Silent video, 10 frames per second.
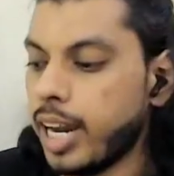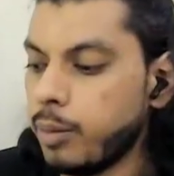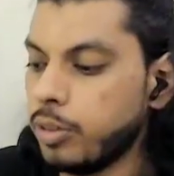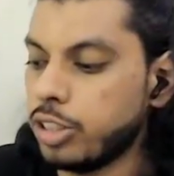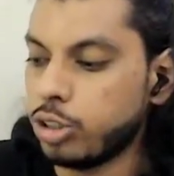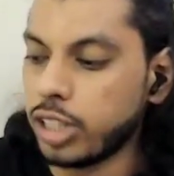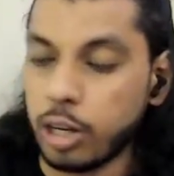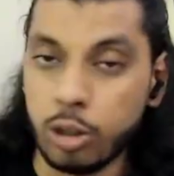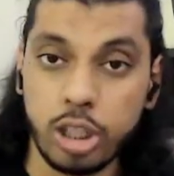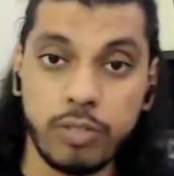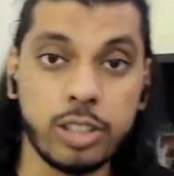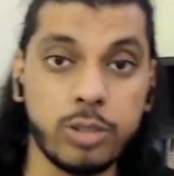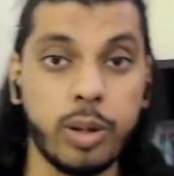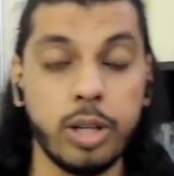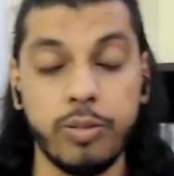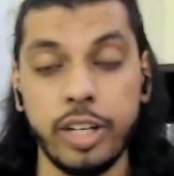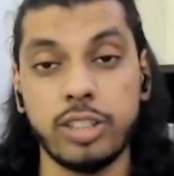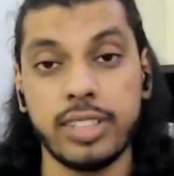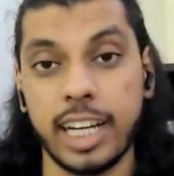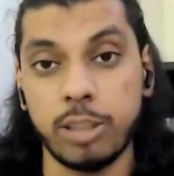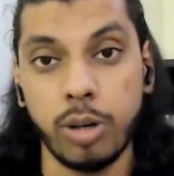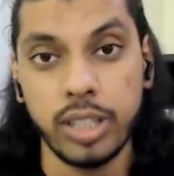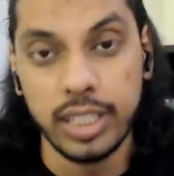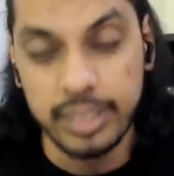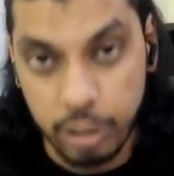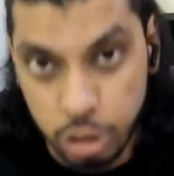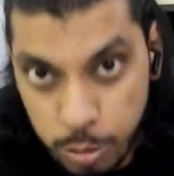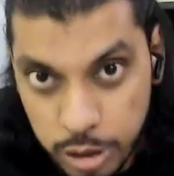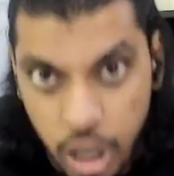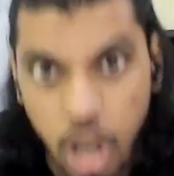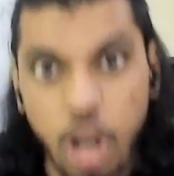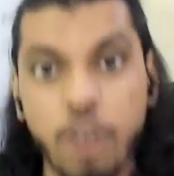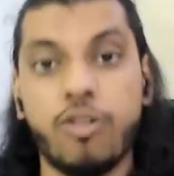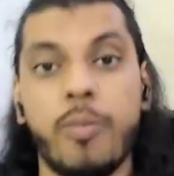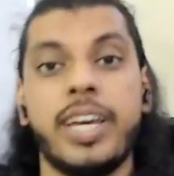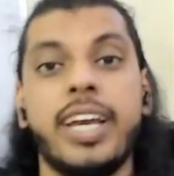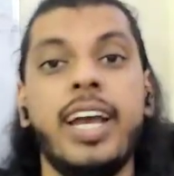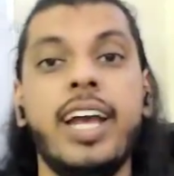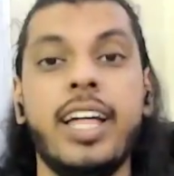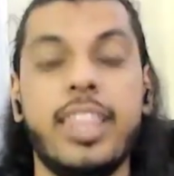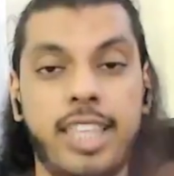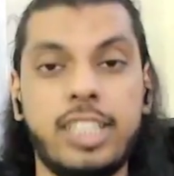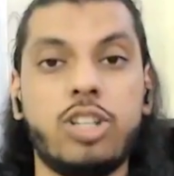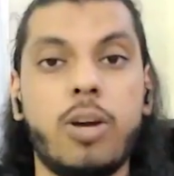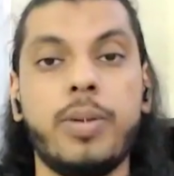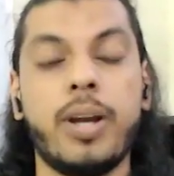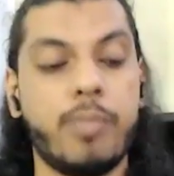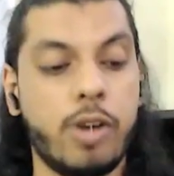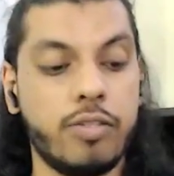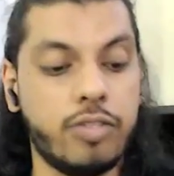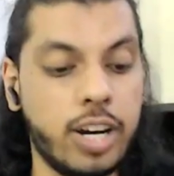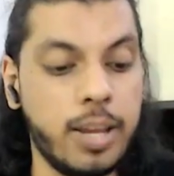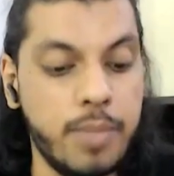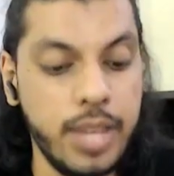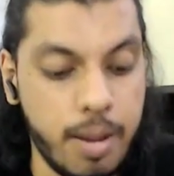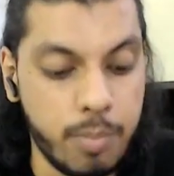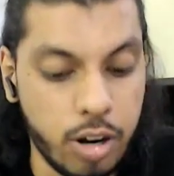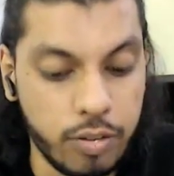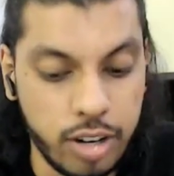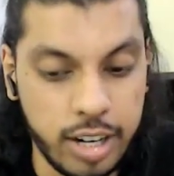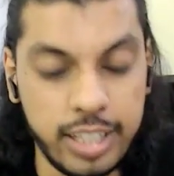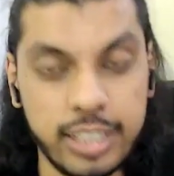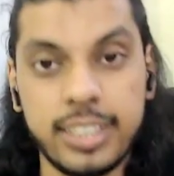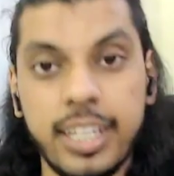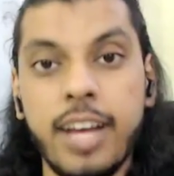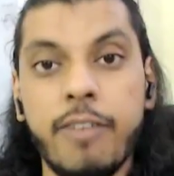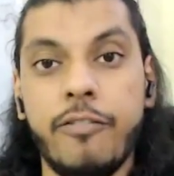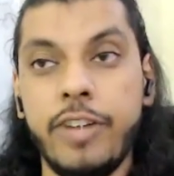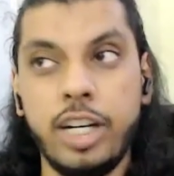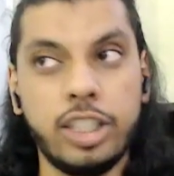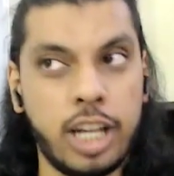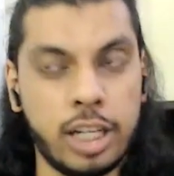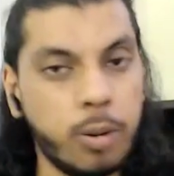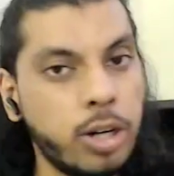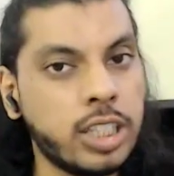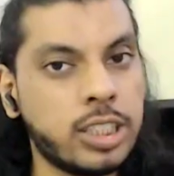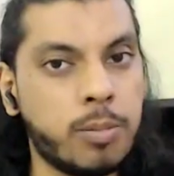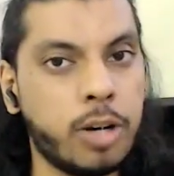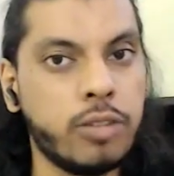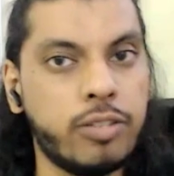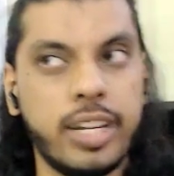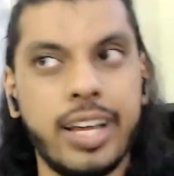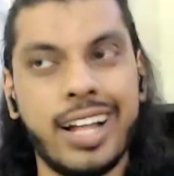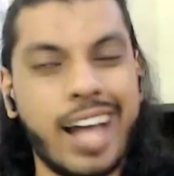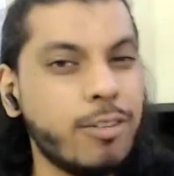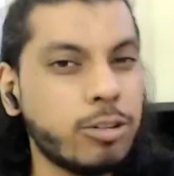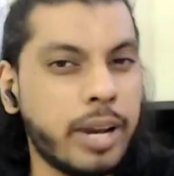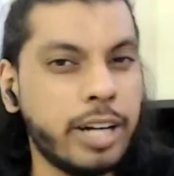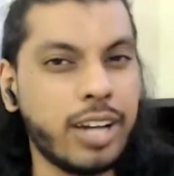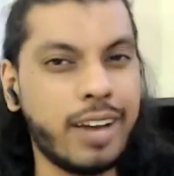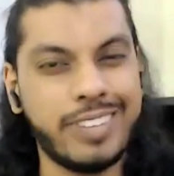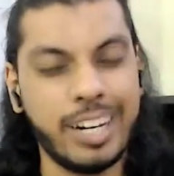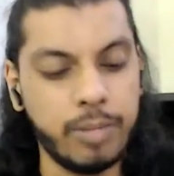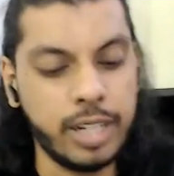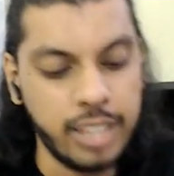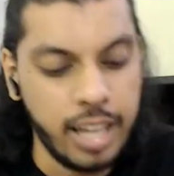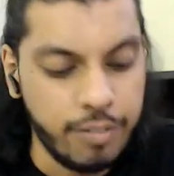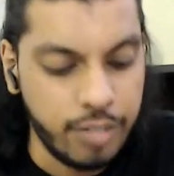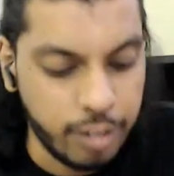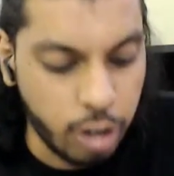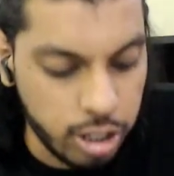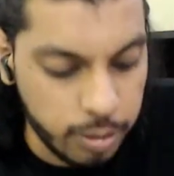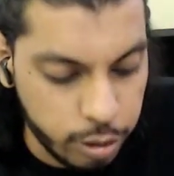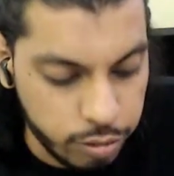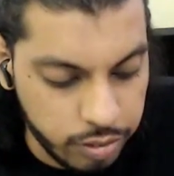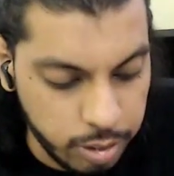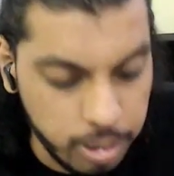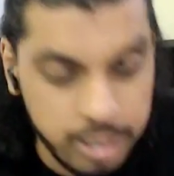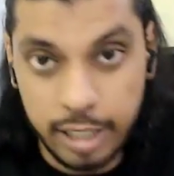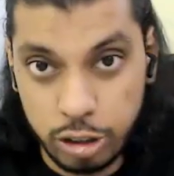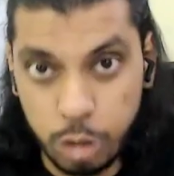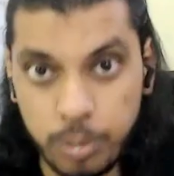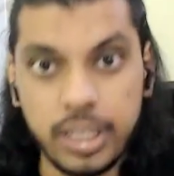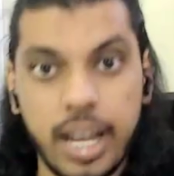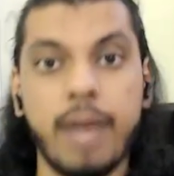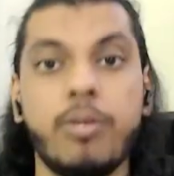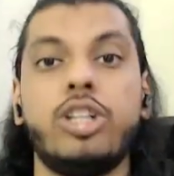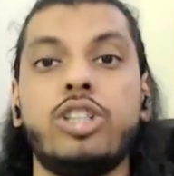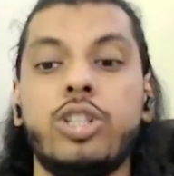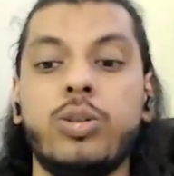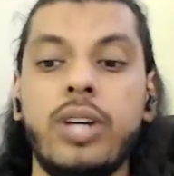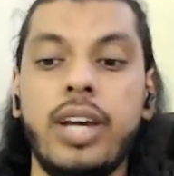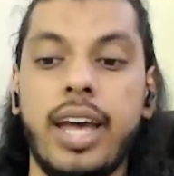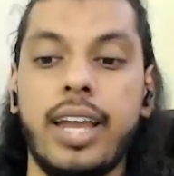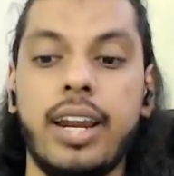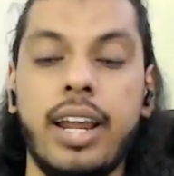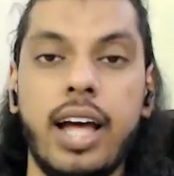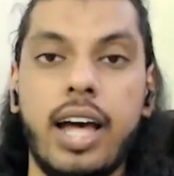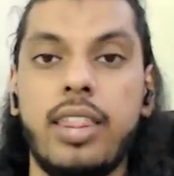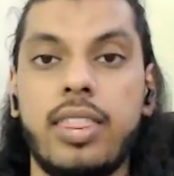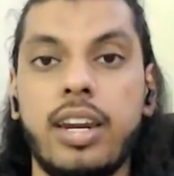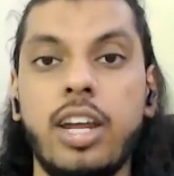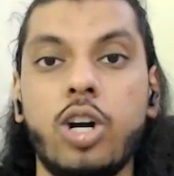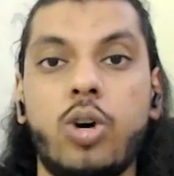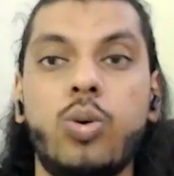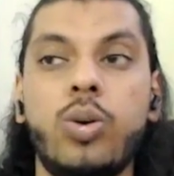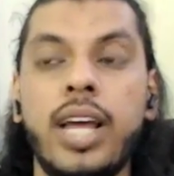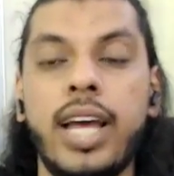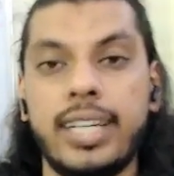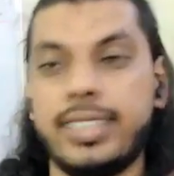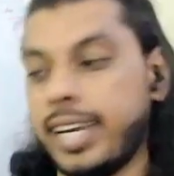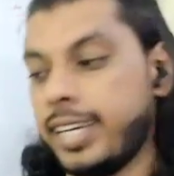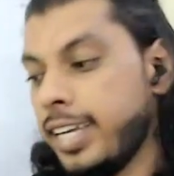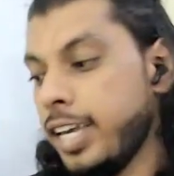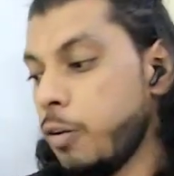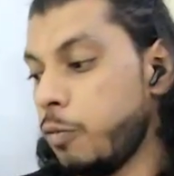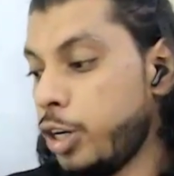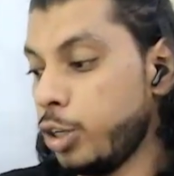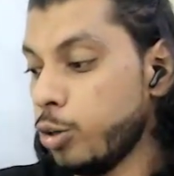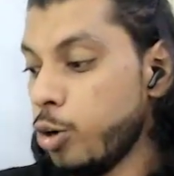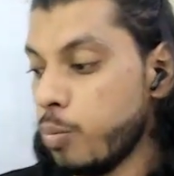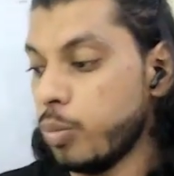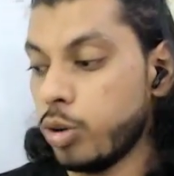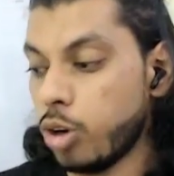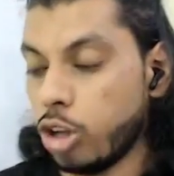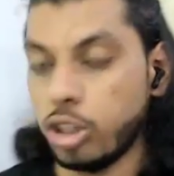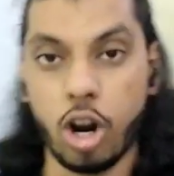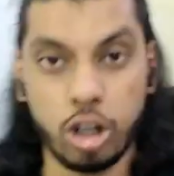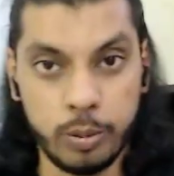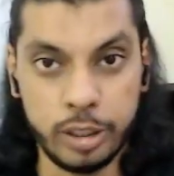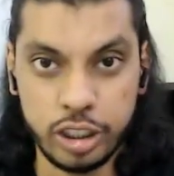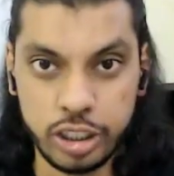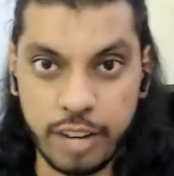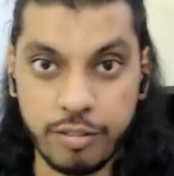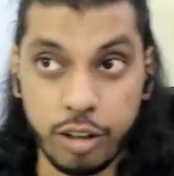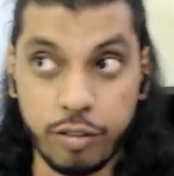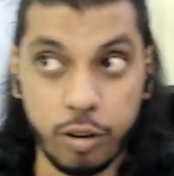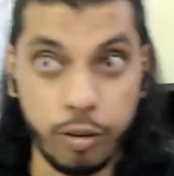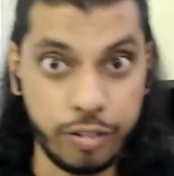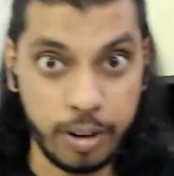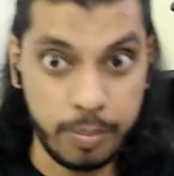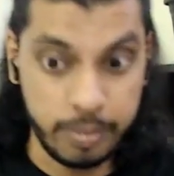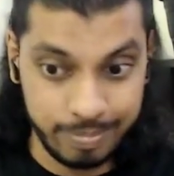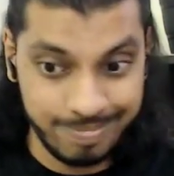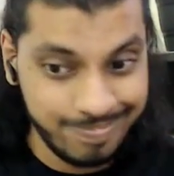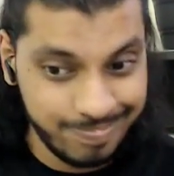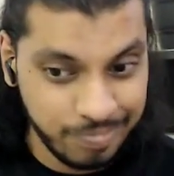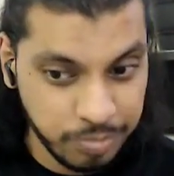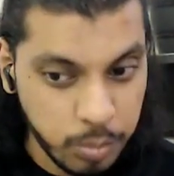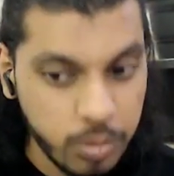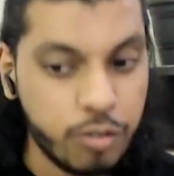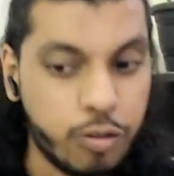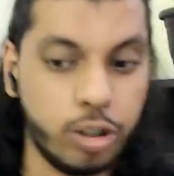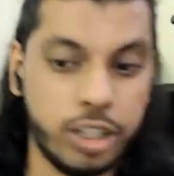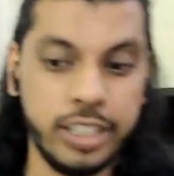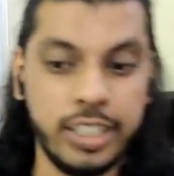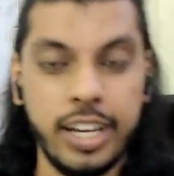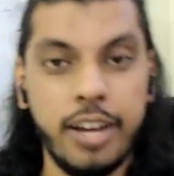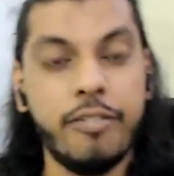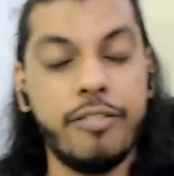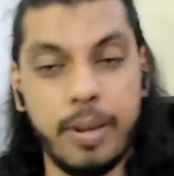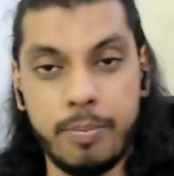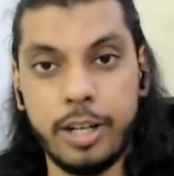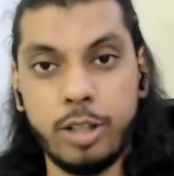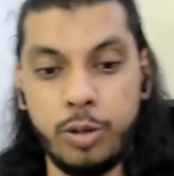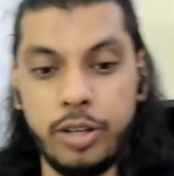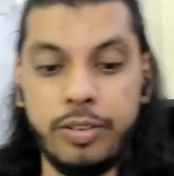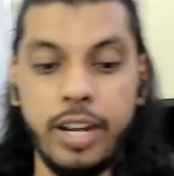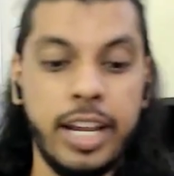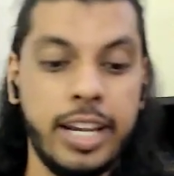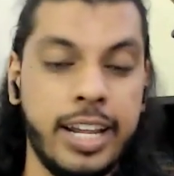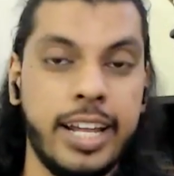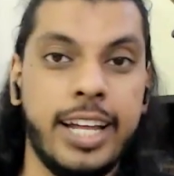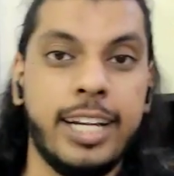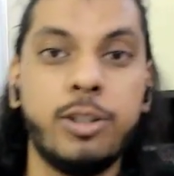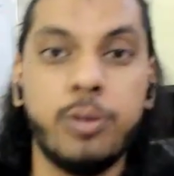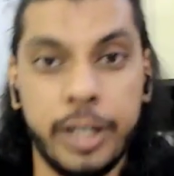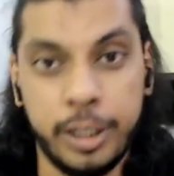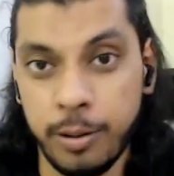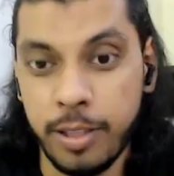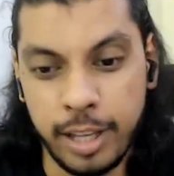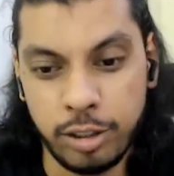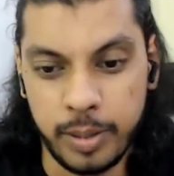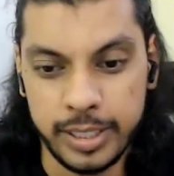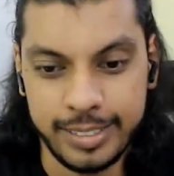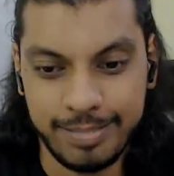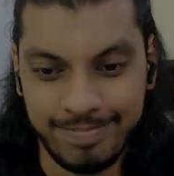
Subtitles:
That brings us to the conclusion of this video/podcast. Thank you so much for making this topic a part of your day, me a part of your day, this video/podcast a part of your day. I was planning to have 10 minutes. We went all the way to 15 minutes. Thank you so much. I'm going to see you in another cool, exciting video more on the automations and workflow from 14th April 2022. Thanks so much.